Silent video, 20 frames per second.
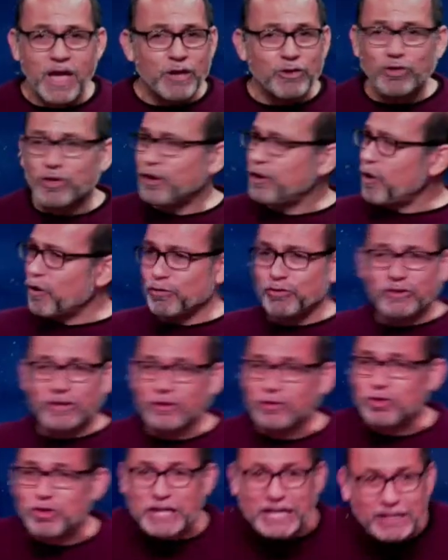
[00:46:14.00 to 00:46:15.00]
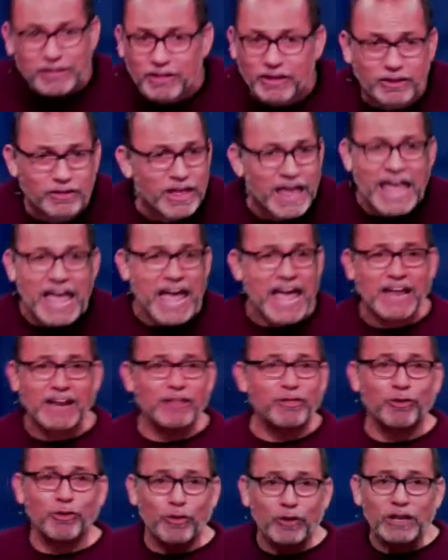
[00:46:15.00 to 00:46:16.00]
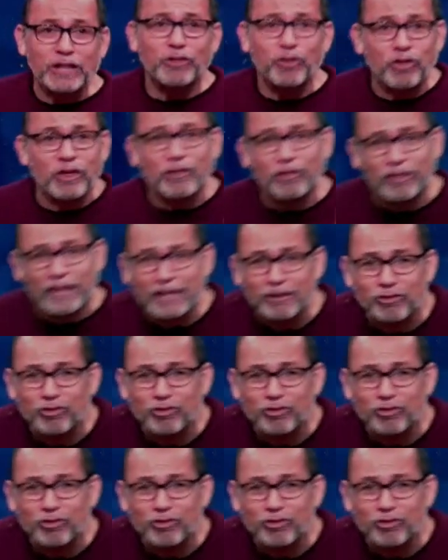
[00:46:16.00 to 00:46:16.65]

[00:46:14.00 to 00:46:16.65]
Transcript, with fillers: She goes to Jesus. And as soon as she sees